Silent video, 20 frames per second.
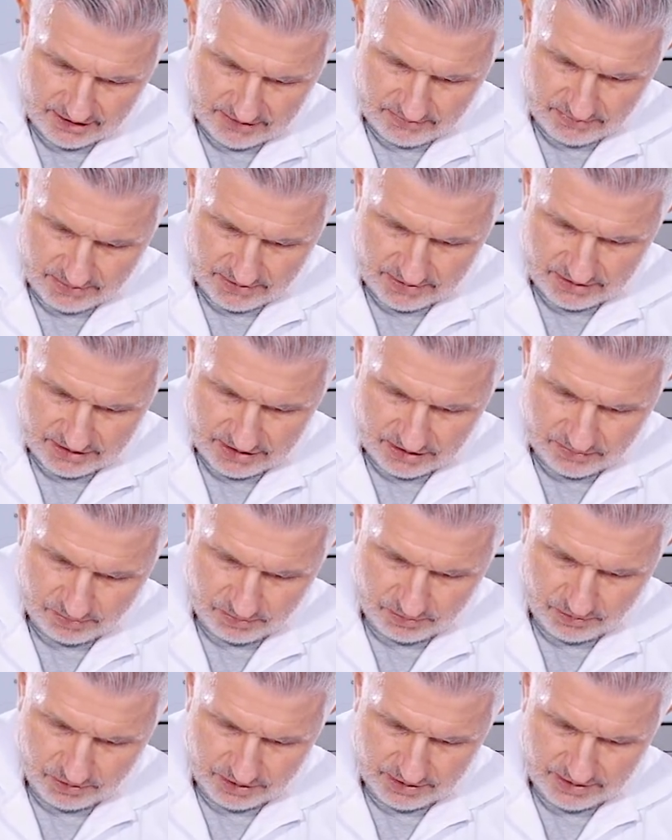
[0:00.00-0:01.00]
but just
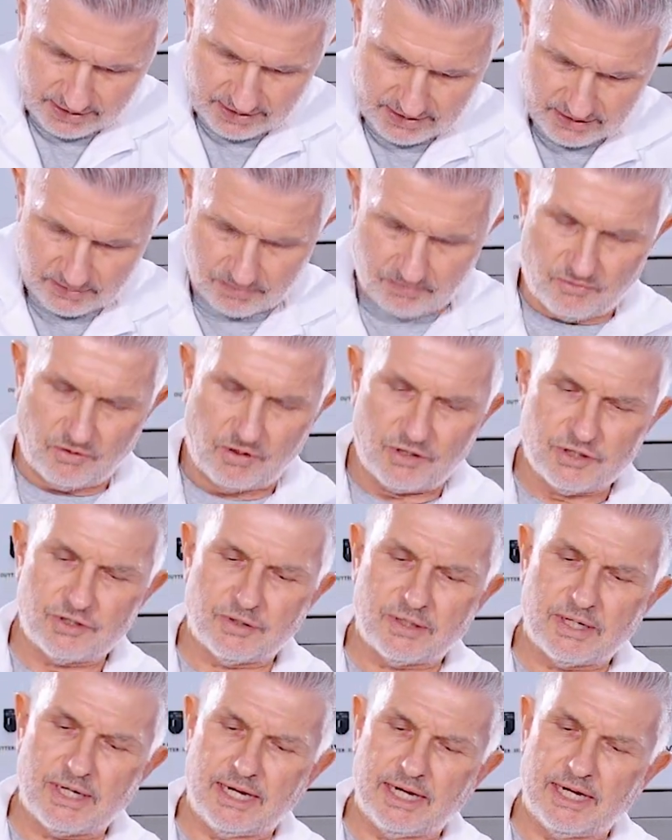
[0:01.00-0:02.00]
push it in as far as
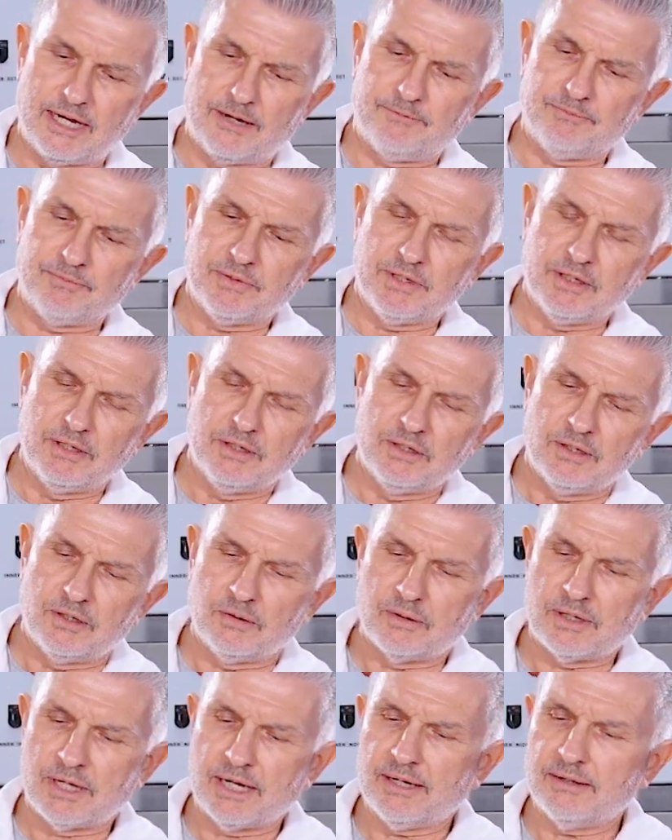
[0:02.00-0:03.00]
you can.
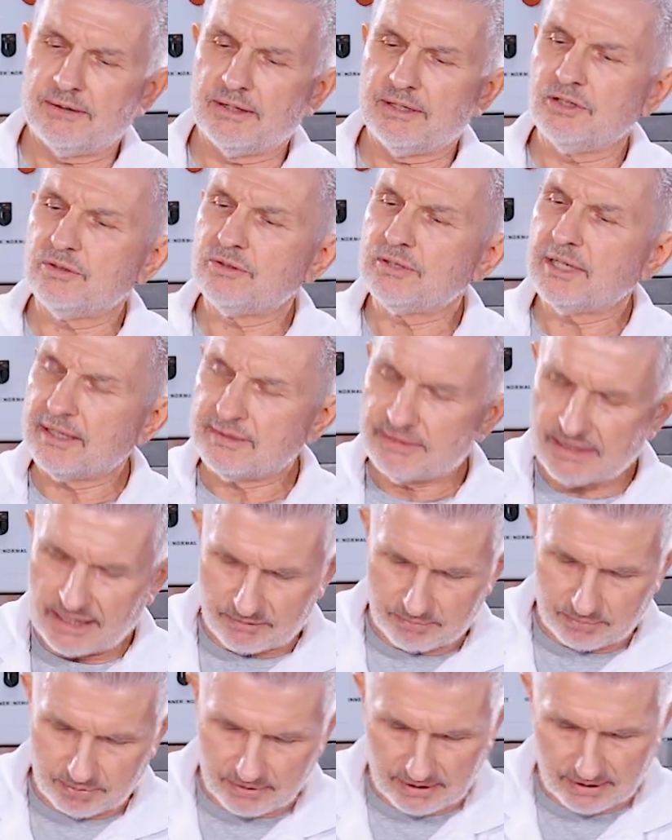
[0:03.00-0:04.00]
Okay, and then you take
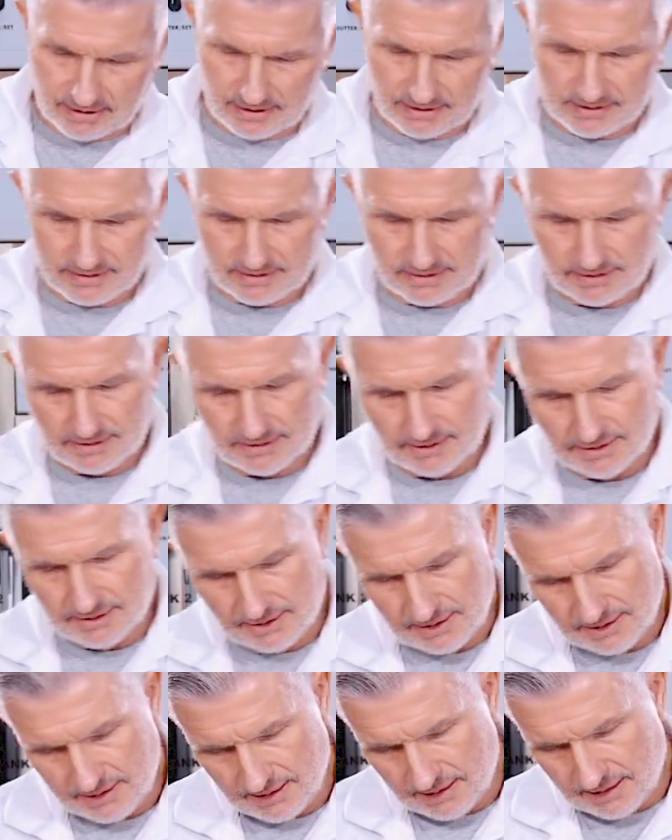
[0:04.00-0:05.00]
that piece,
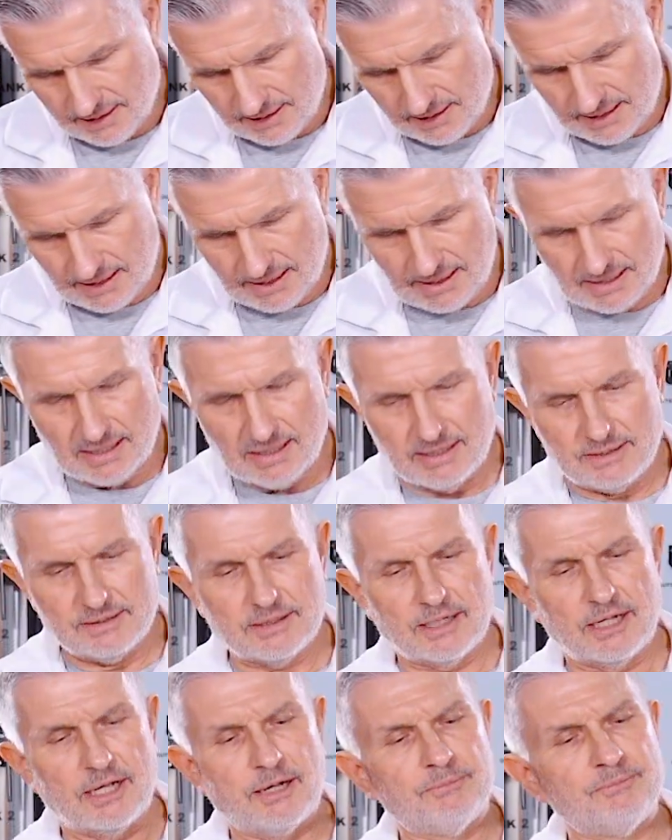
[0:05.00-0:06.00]
and
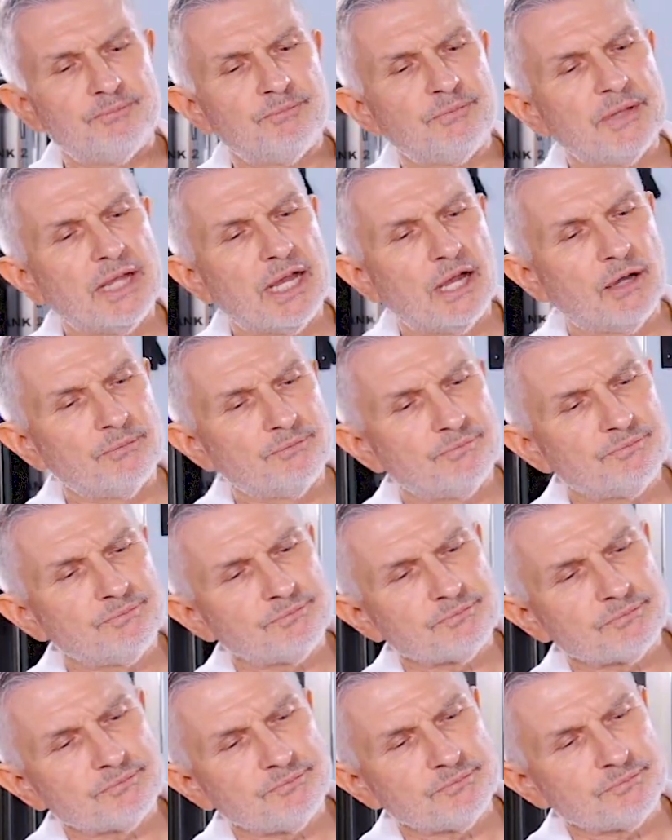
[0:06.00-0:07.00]
now,
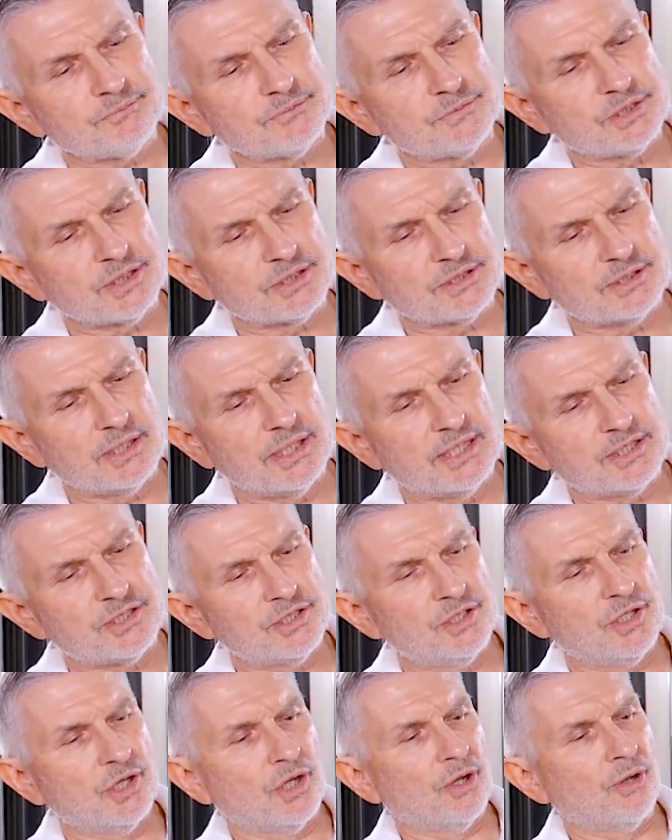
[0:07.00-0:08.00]
just to let
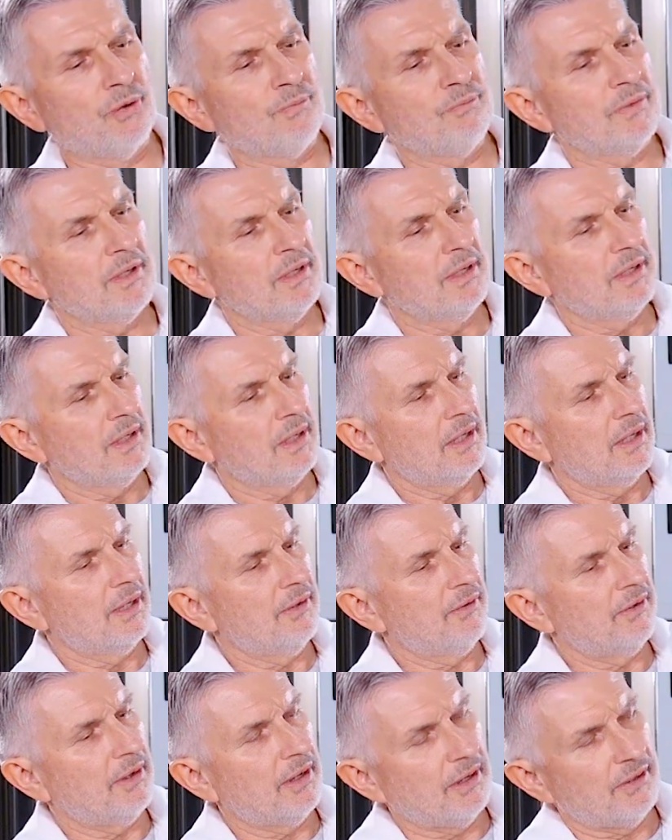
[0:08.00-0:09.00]
you know,
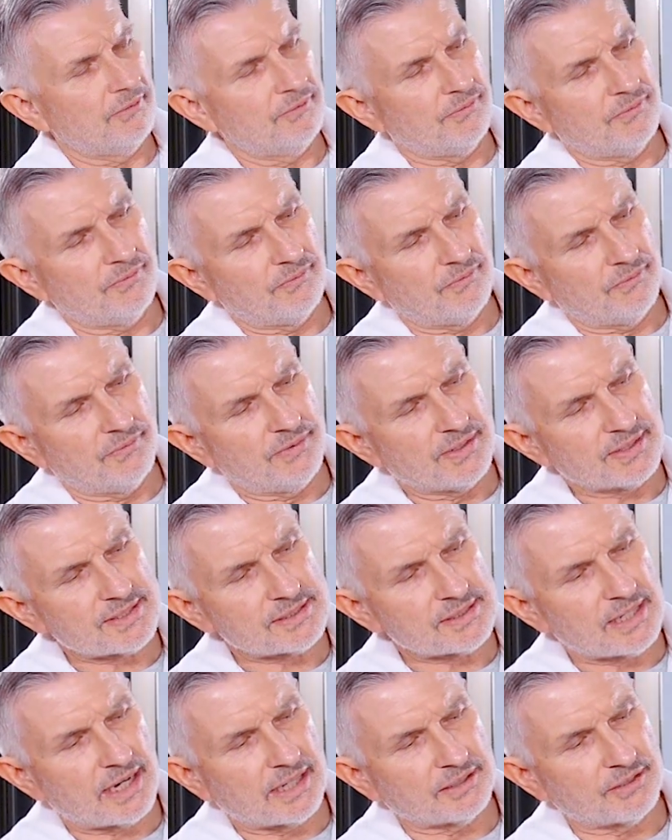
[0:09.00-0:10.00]
on
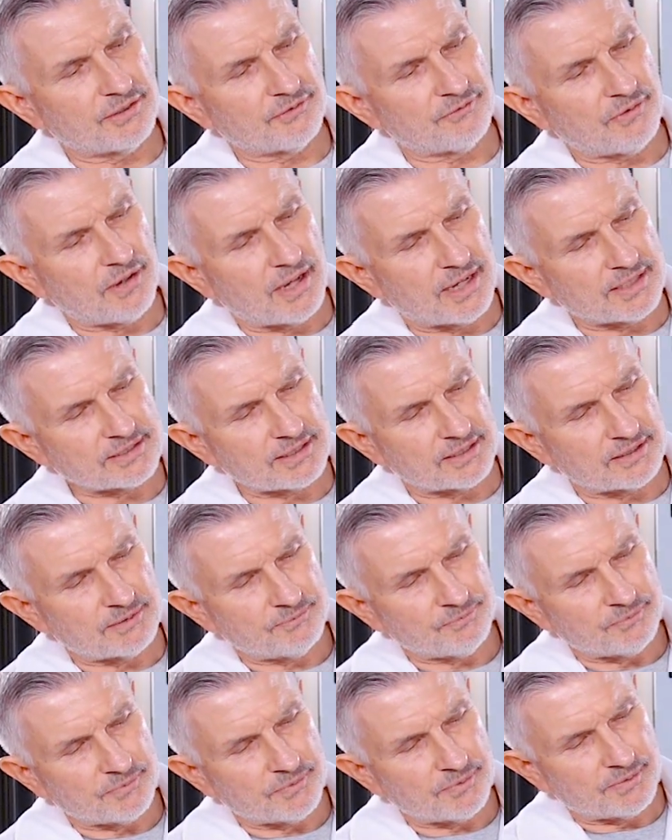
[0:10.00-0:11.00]
this side of the faucet,
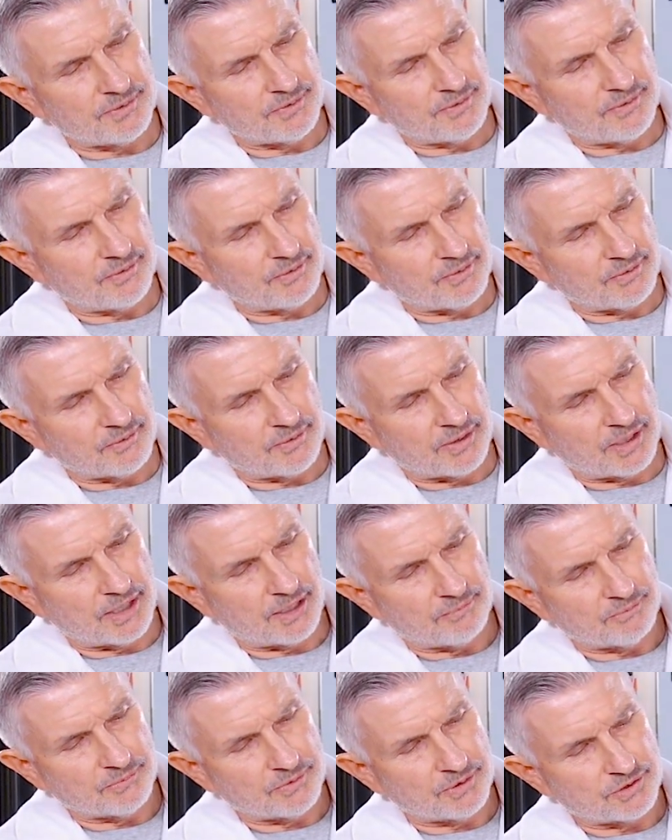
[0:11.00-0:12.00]

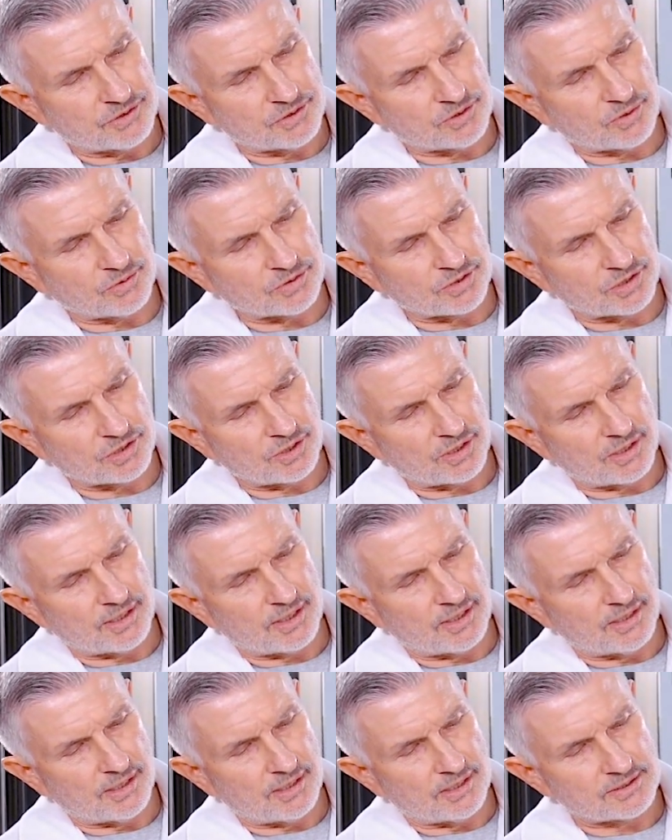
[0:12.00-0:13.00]
you sew
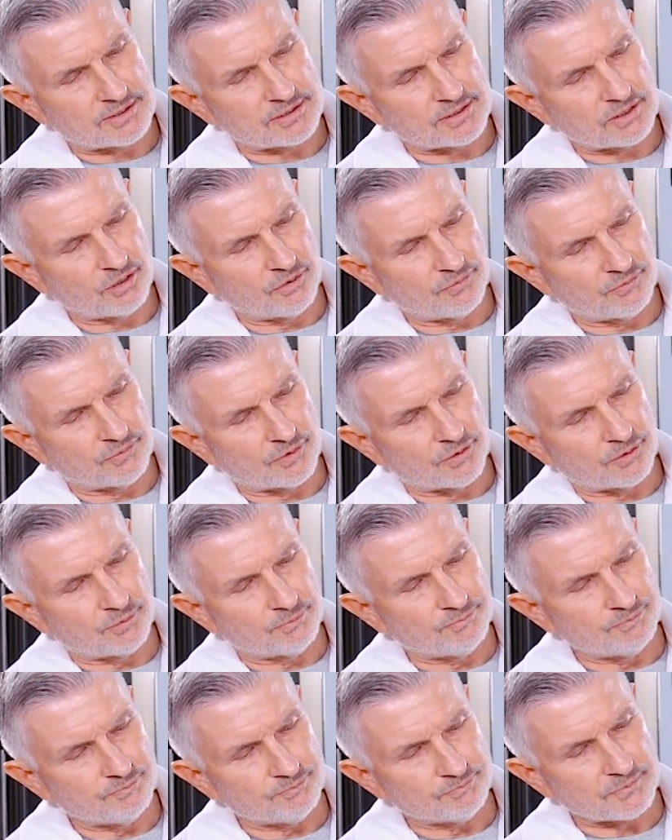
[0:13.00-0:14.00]
a
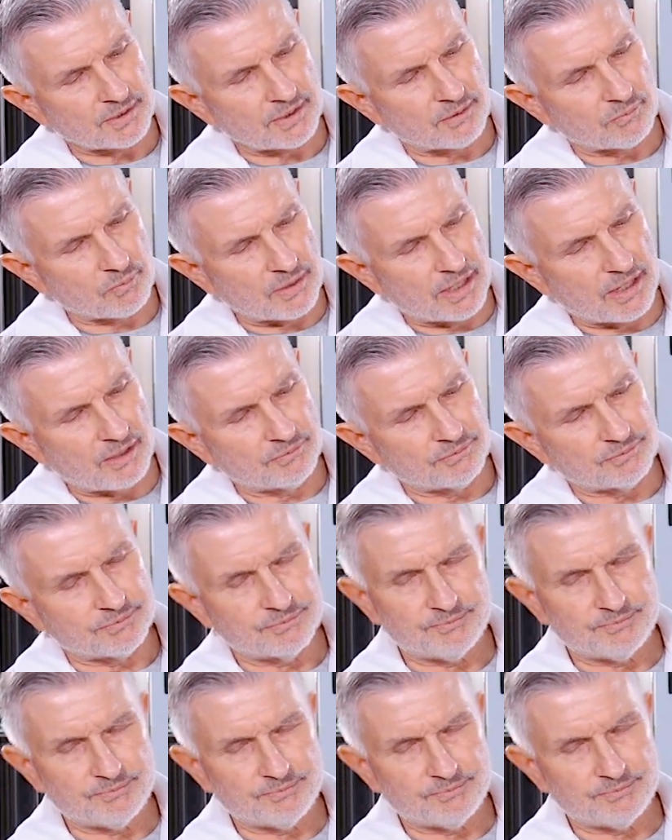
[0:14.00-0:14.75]
silver round